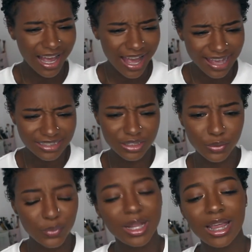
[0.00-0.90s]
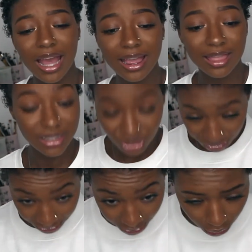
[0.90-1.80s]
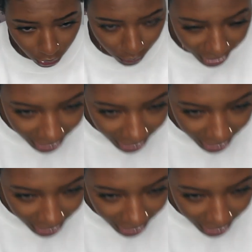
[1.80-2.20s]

I actually really like the gel.